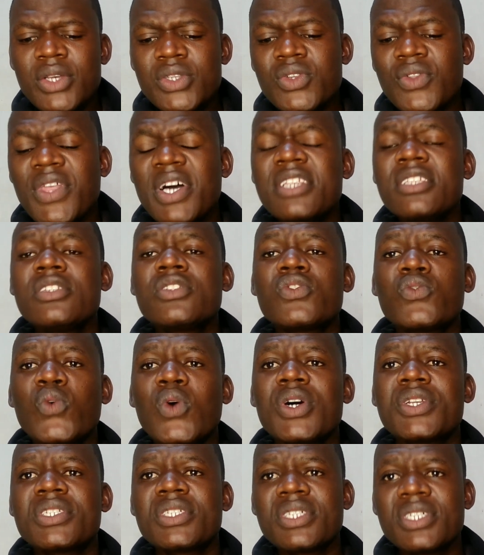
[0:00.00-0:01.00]
So that is
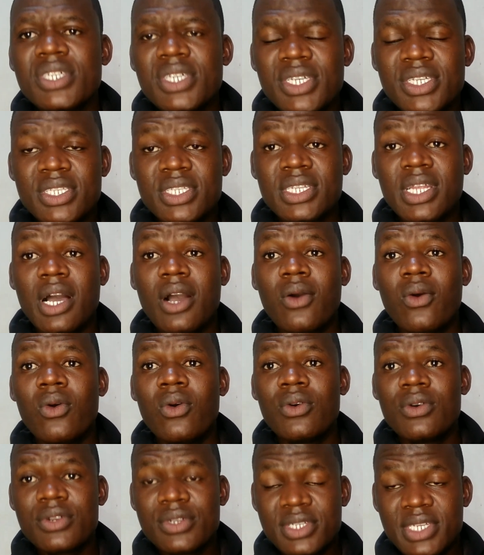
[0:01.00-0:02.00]
what is
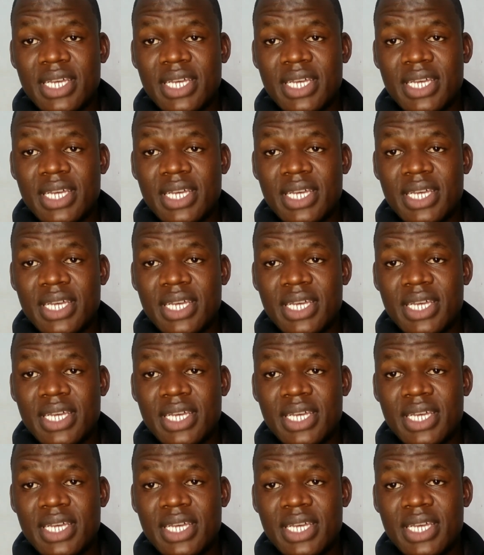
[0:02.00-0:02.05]
now